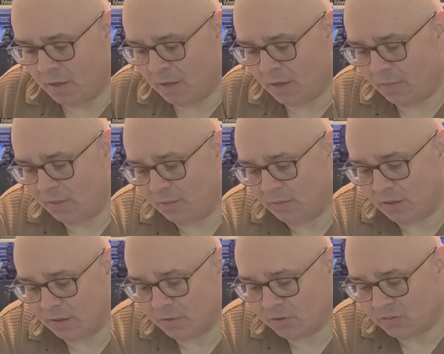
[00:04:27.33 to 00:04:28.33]
And then the
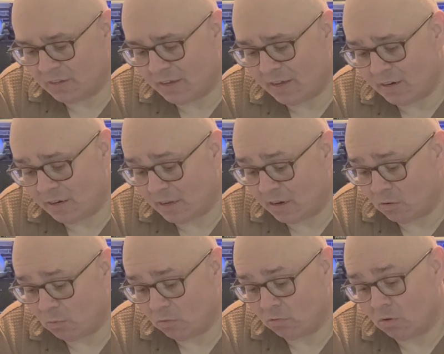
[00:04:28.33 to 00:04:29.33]
other side, and I
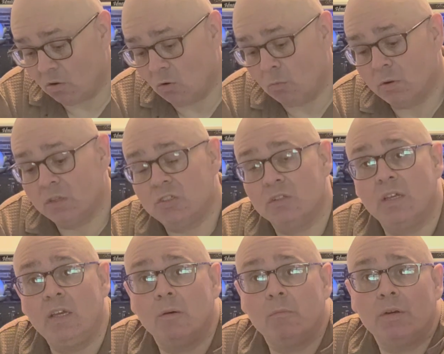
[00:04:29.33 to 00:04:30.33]
don't want a whole bunch of
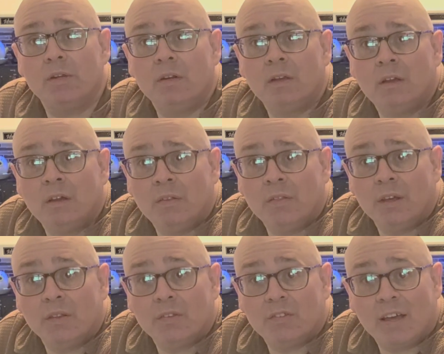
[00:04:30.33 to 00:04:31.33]
them, but the
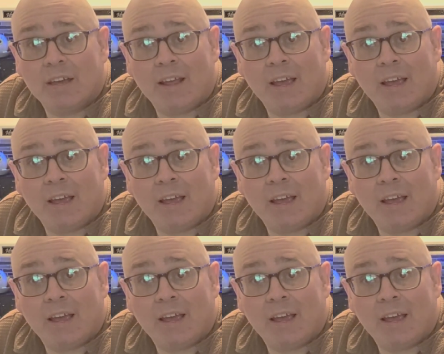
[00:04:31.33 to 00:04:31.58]
other side